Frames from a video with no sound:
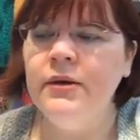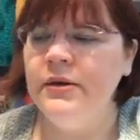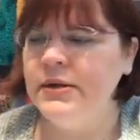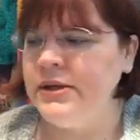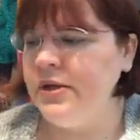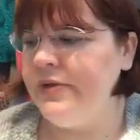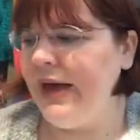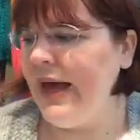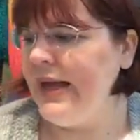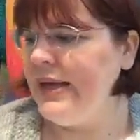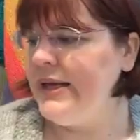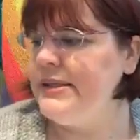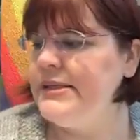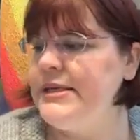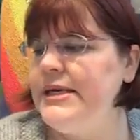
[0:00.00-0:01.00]
So that
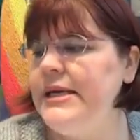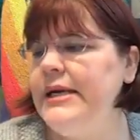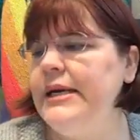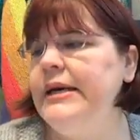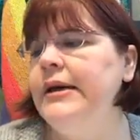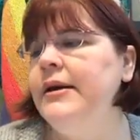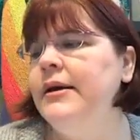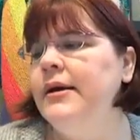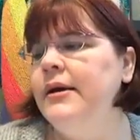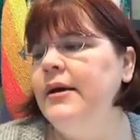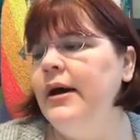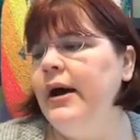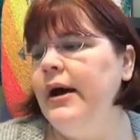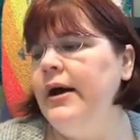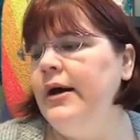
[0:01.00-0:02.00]
is the
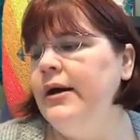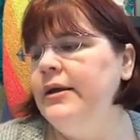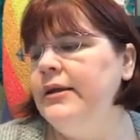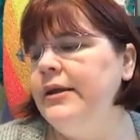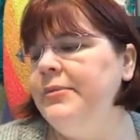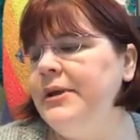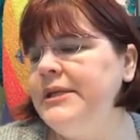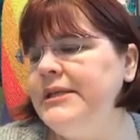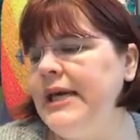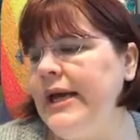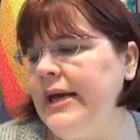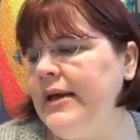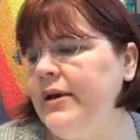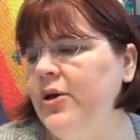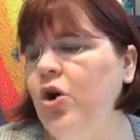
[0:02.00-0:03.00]
uh, Lemon
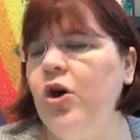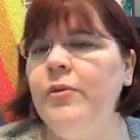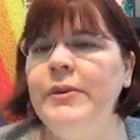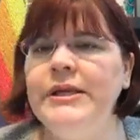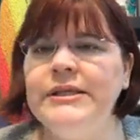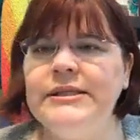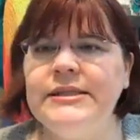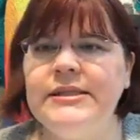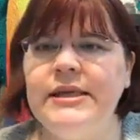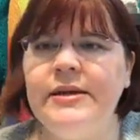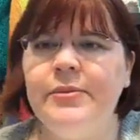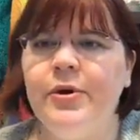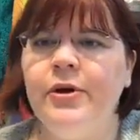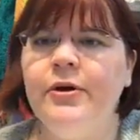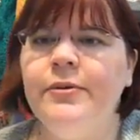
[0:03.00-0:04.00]
Tech Garment
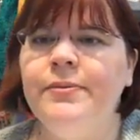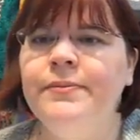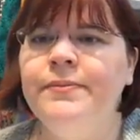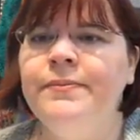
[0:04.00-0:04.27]
Steamer.